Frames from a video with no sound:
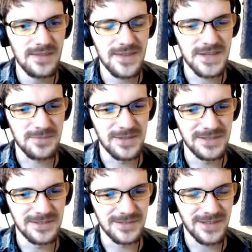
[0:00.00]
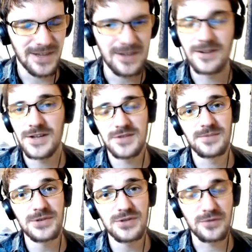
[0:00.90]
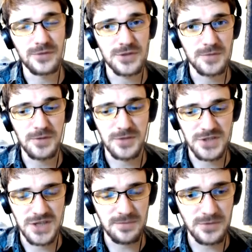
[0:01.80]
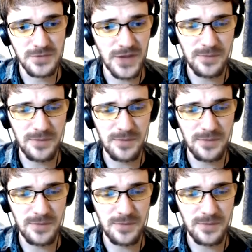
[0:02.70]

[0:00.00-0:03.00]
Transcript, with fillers: There's my little guy. Alright, so I'm pretty sure Future Eagle would have skipped all